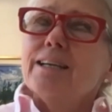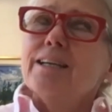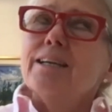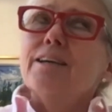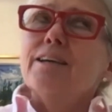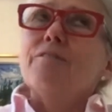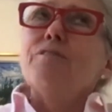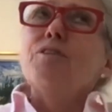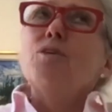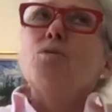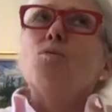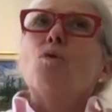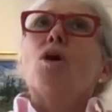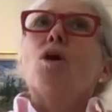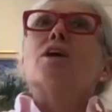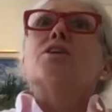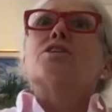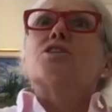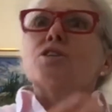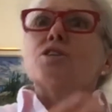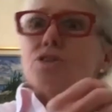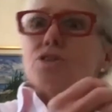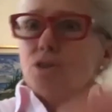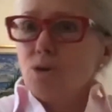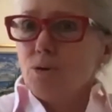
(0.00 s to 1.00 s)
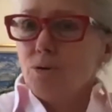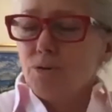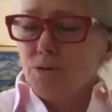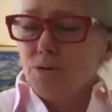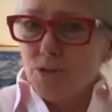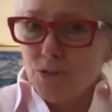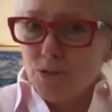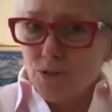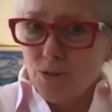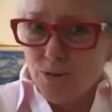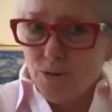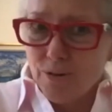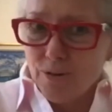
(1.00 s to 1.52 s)
if you want to know the
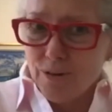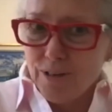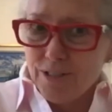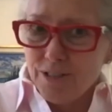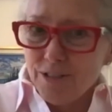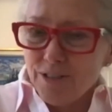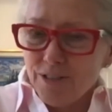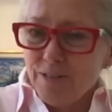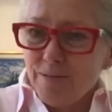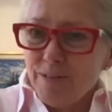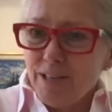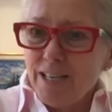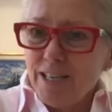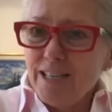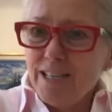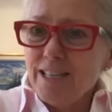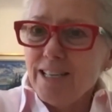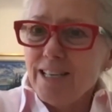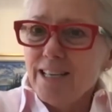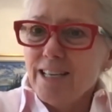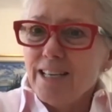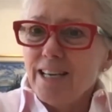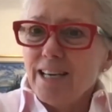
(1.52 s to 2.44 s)
story, do you know what I mean?